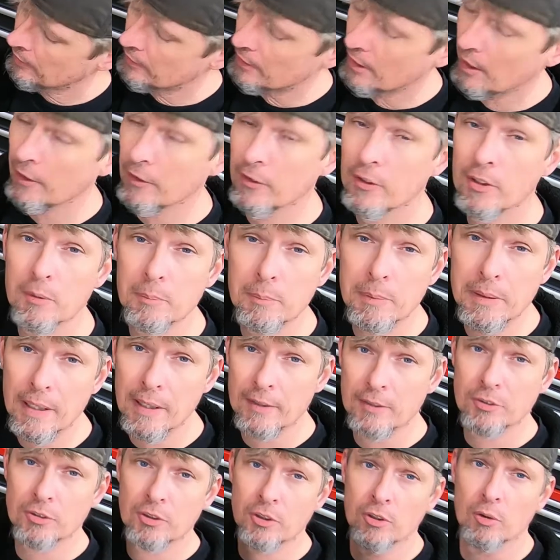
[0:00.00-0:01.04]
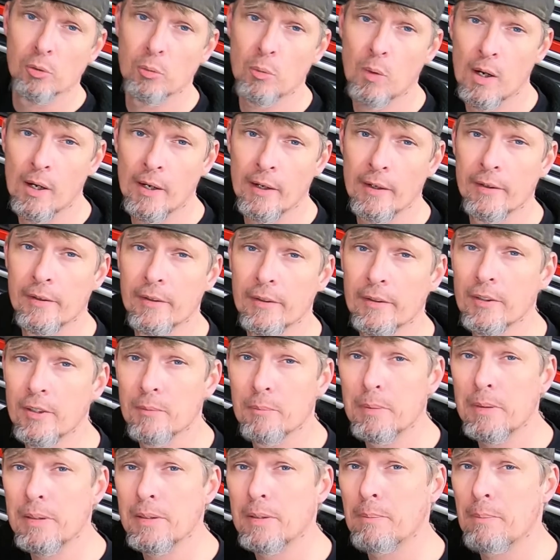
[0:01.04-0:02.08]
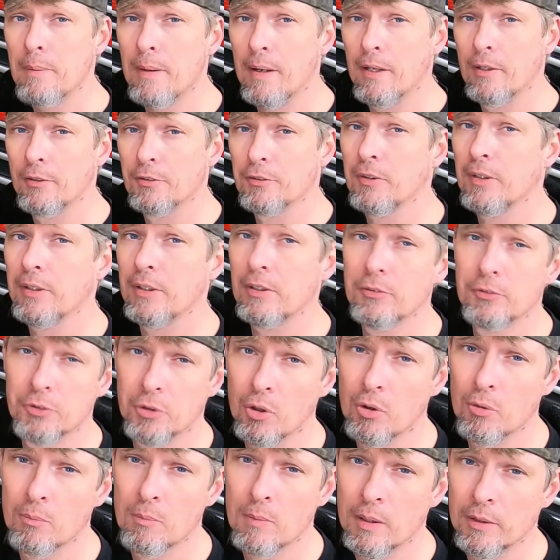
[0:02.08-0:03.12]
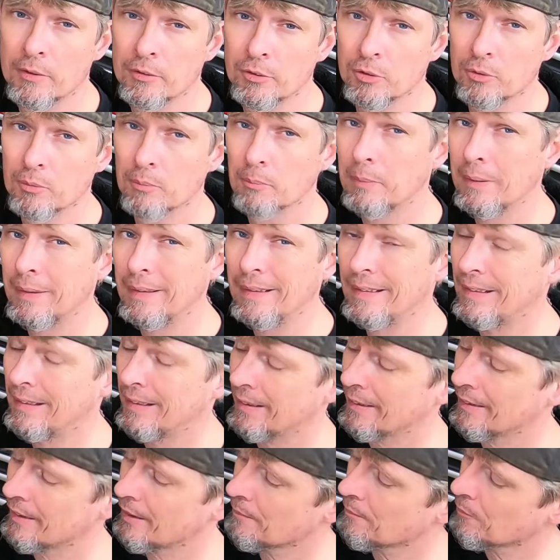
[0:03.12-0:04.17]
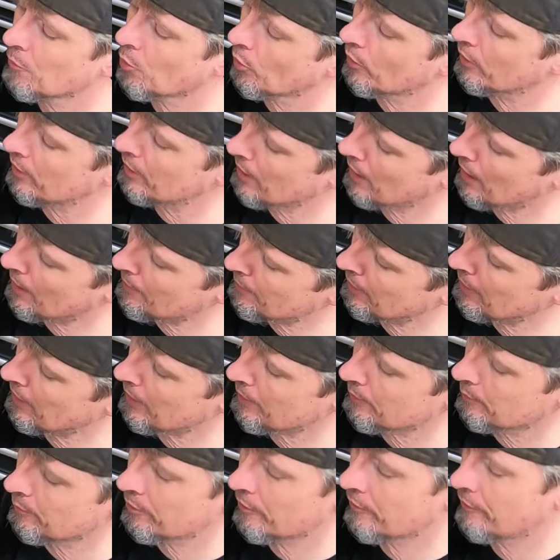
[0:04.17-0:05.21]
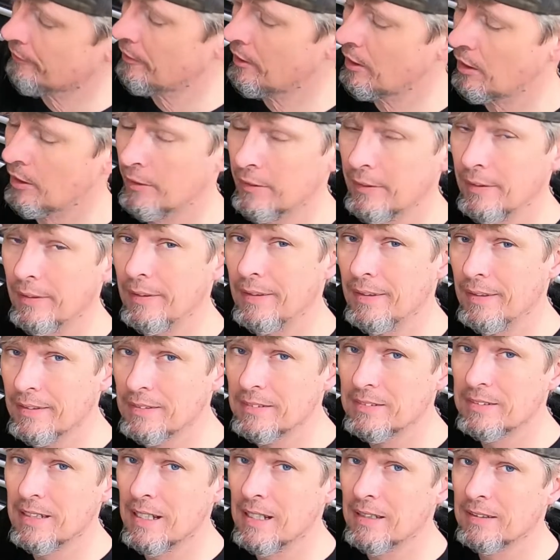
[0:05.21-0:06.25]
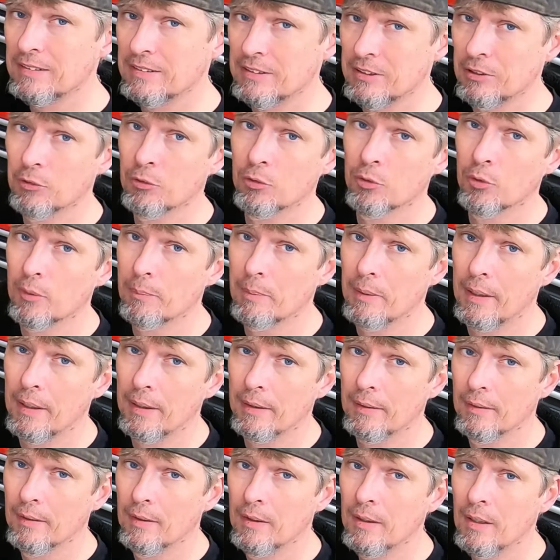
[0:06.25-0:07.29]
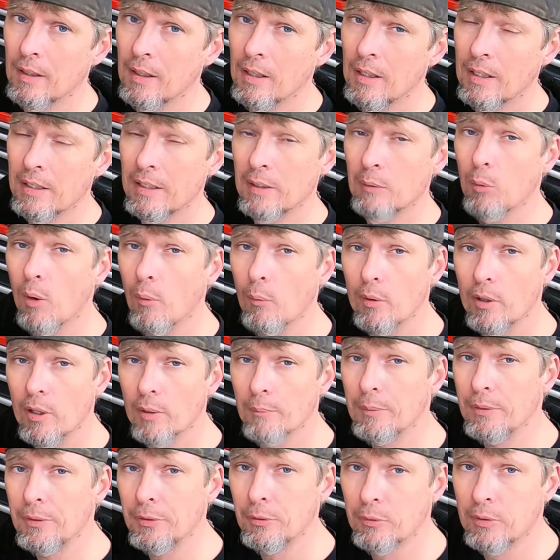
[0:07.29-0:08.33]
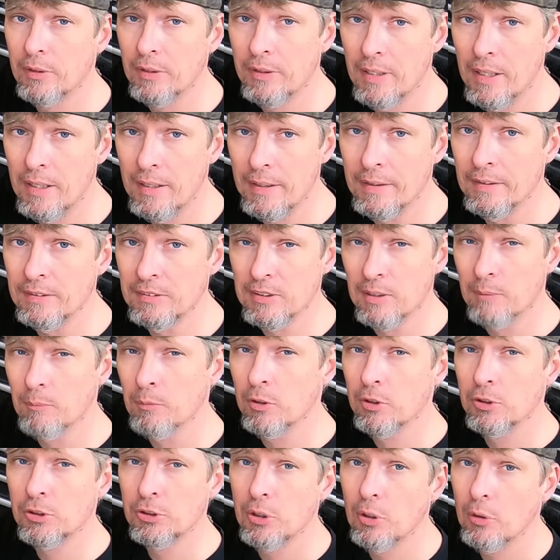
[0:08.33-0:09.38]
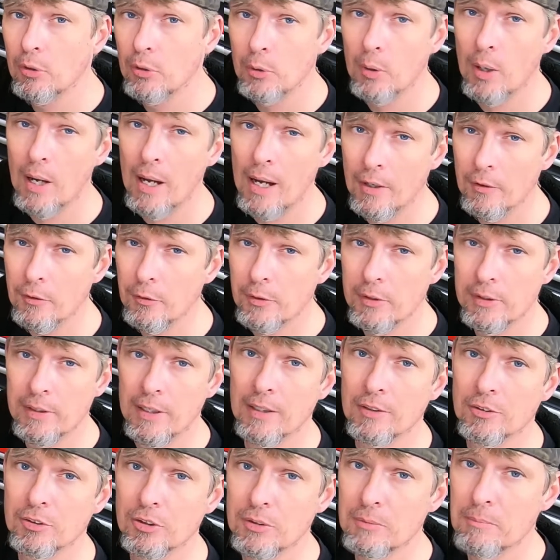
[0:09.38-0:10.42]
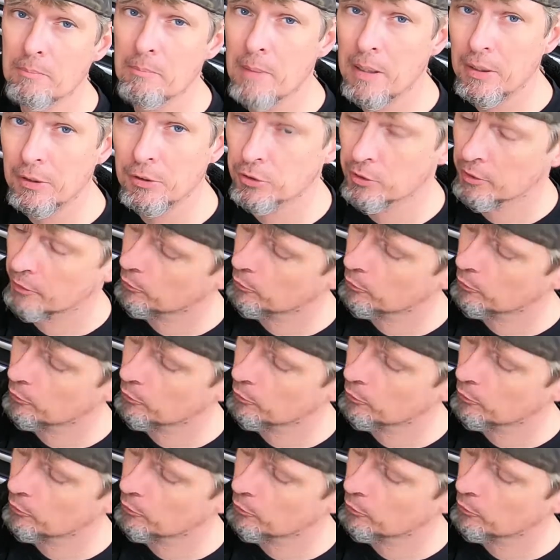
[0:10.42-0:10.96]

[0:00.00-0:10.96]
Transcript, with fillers: Now it could be external wiring, it could be the powertrain control module, but again the more common item for failing is that solenoid pack. Now, what we're going to be doing today is I'm going to show you how you can actually measure